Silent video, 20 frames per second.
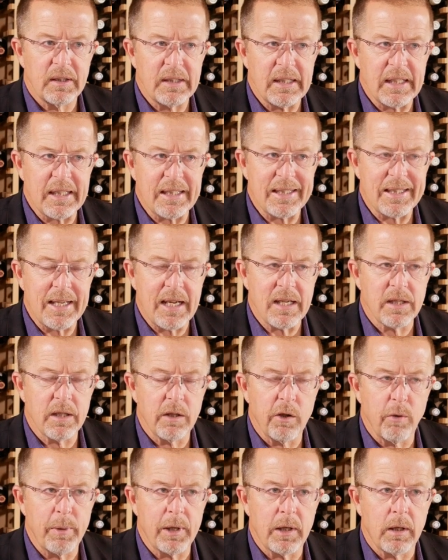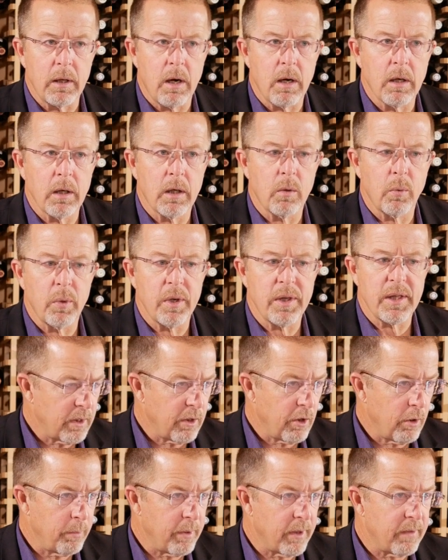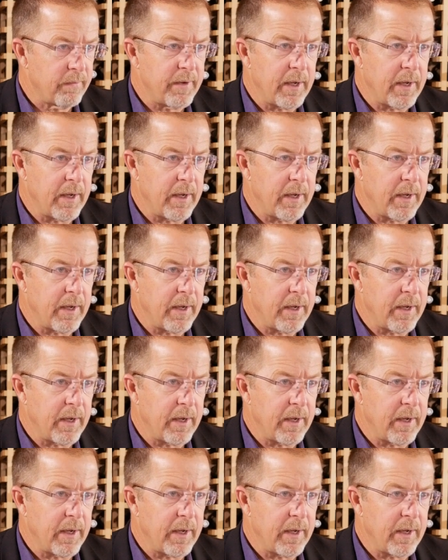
extends a little bit longer with a little bit of